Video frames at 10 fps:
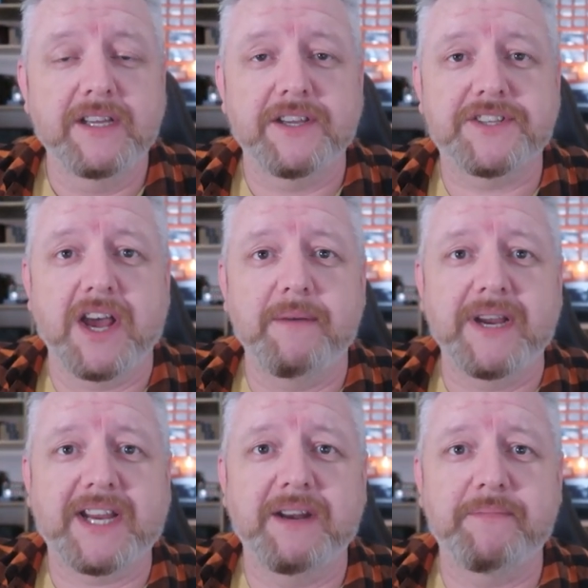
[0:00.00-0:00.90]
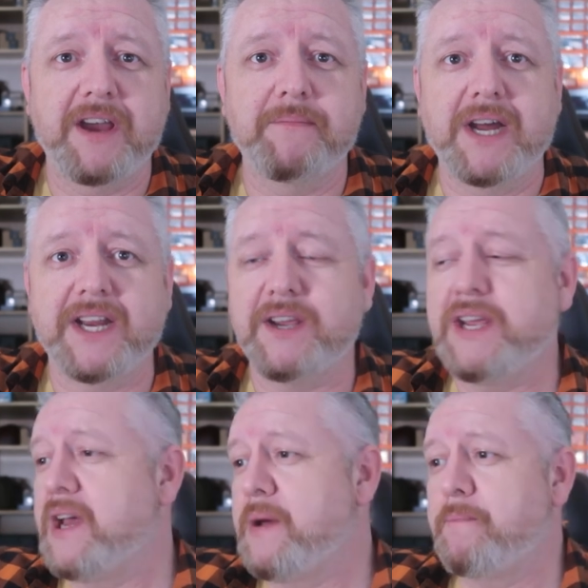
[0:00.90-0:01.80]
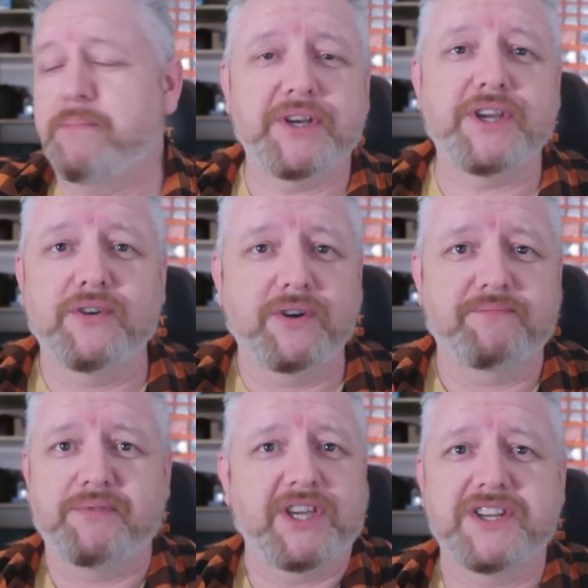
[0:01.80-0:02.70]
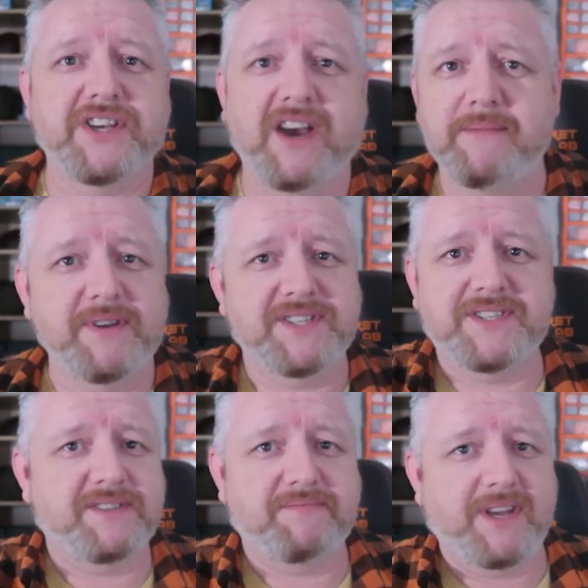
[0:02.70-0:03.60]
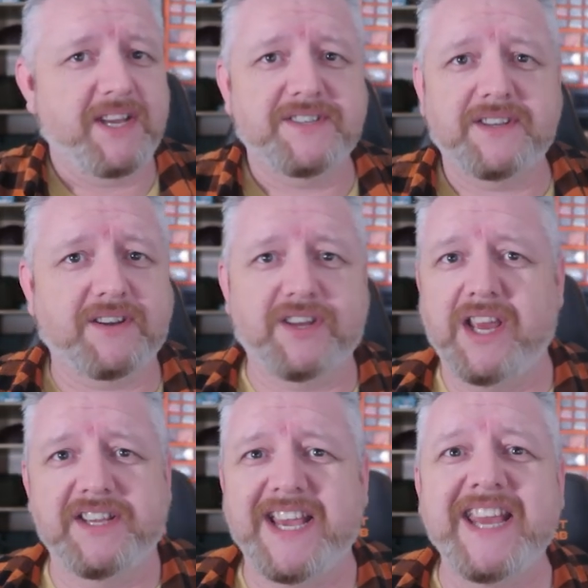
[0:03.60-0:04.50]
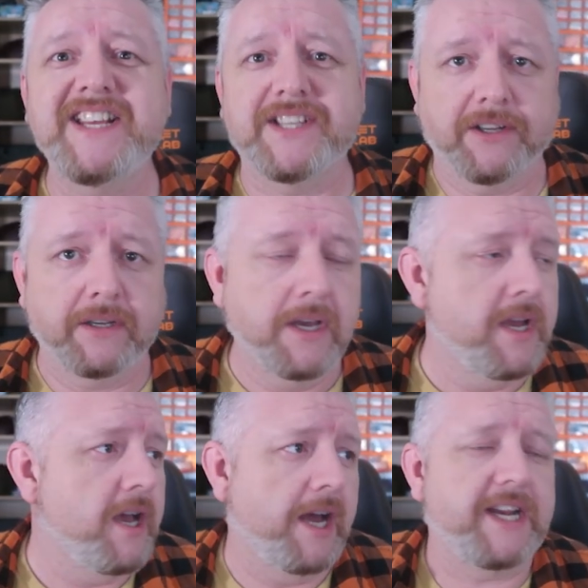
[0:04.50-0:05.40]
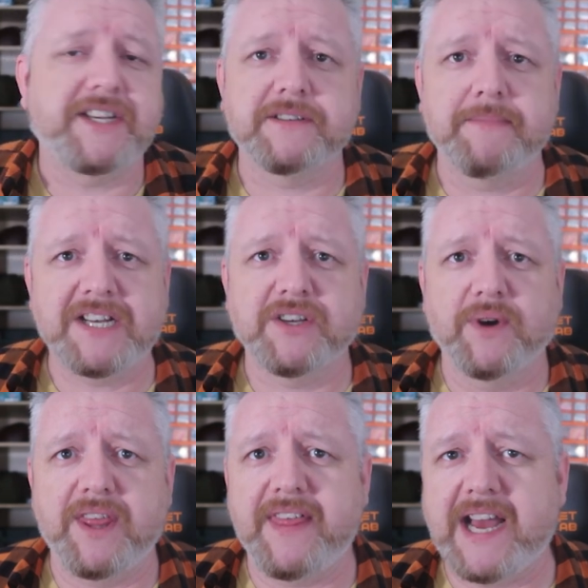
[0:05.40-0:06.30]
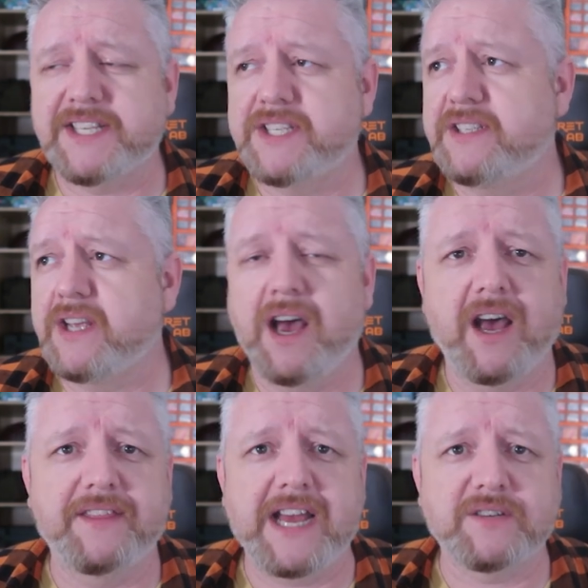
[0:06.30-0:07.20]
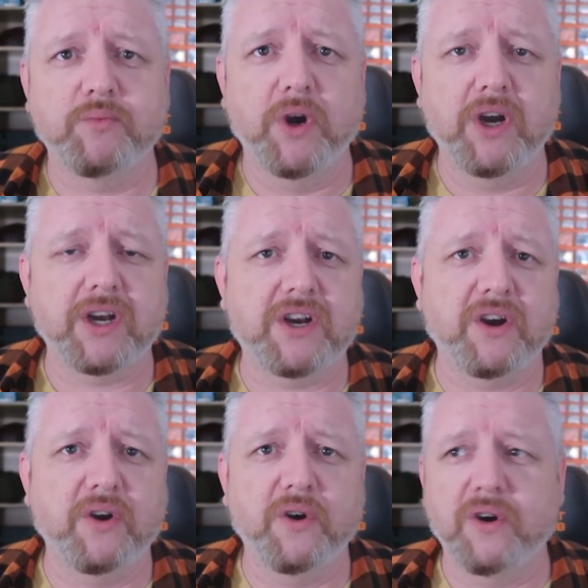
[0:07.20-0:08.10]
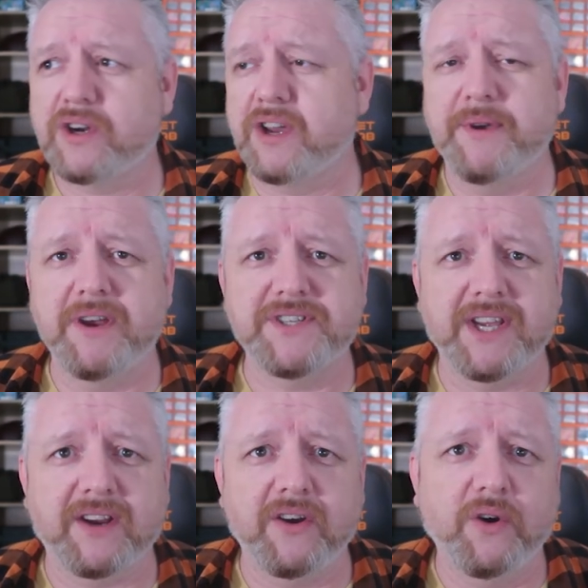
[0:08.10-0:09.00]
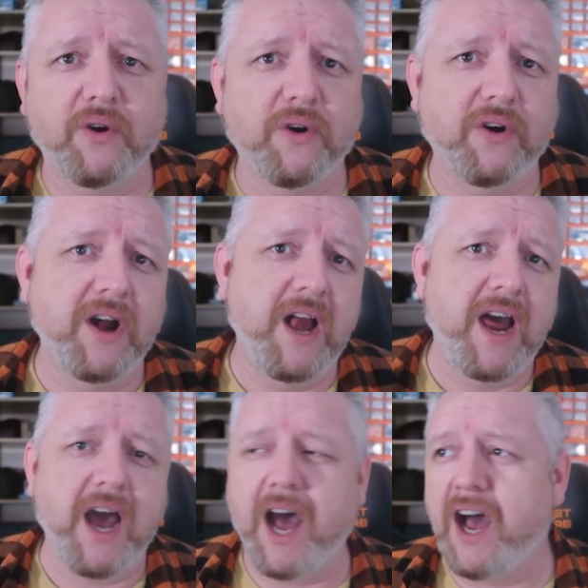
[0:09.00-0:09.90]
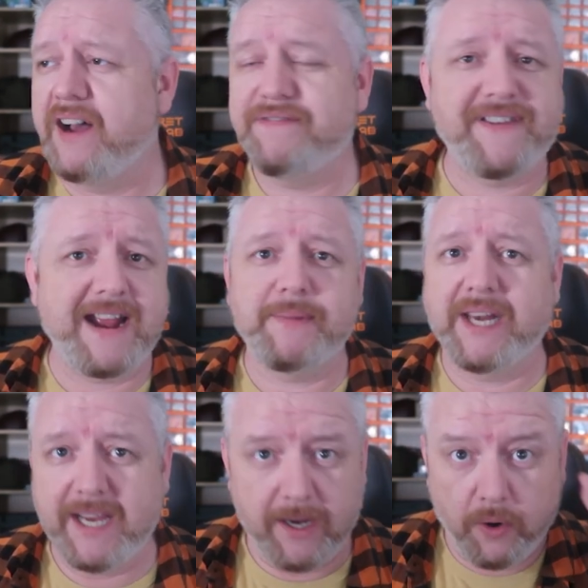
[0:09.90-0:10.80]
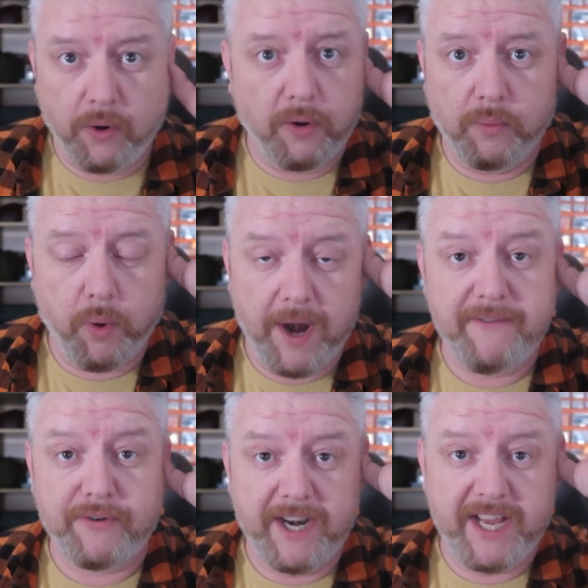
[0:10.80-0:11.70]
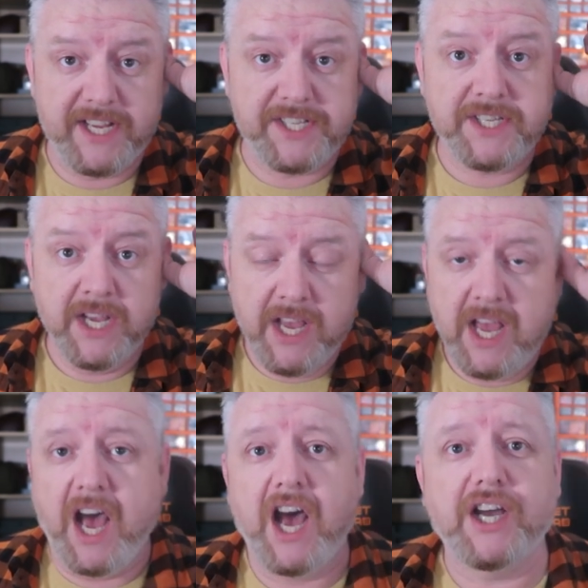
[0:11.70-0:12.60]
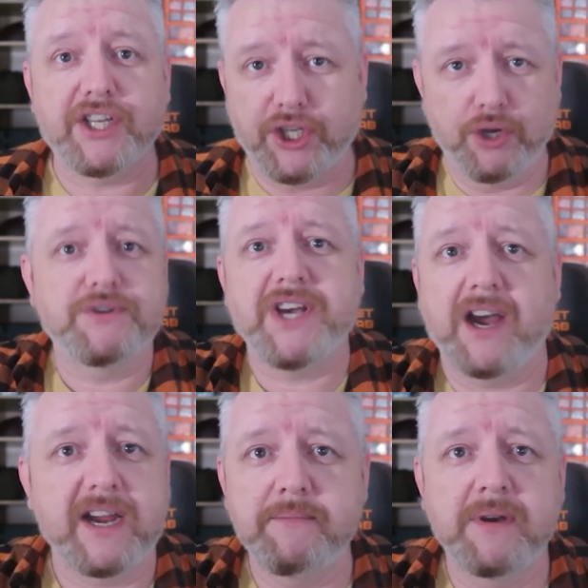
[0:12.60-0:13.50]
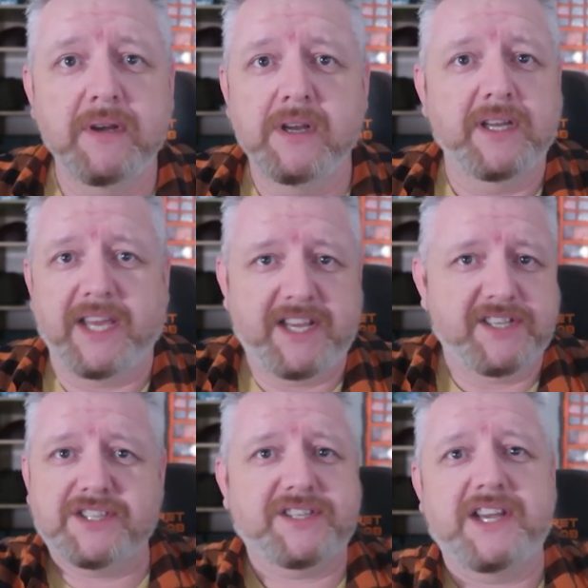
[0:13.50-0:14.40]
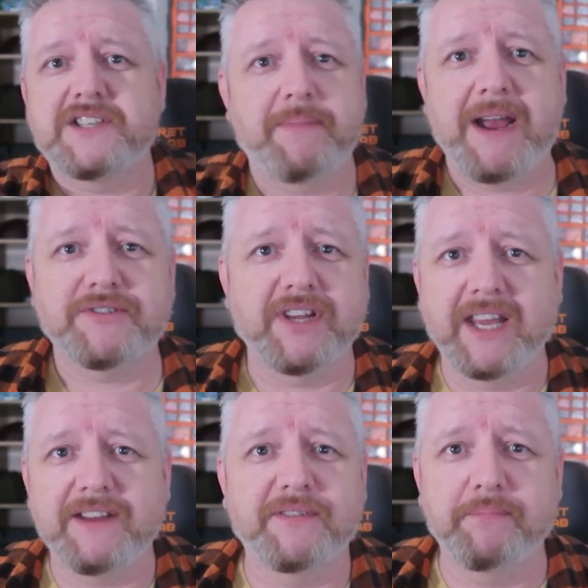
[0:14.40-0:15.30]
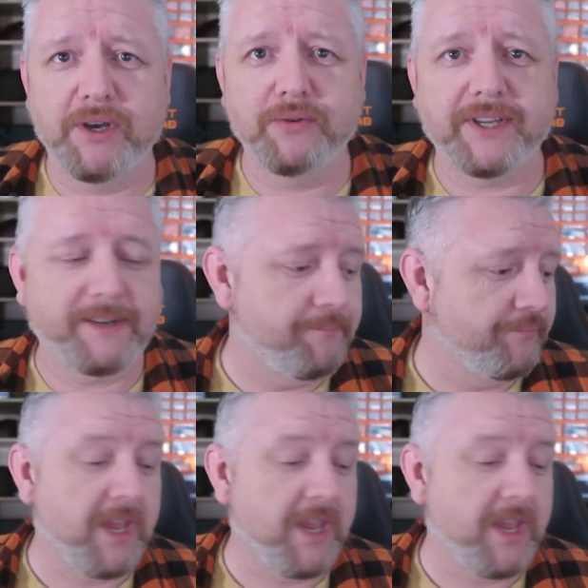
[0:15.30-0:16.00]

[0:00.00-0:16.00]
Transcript: You start making a bit of money, but your but your time is is is eaten, and it doesn't matter whether that's uh, that's work or commuting or uh, family or whatever it is. Uh, you time is is about to leave the building.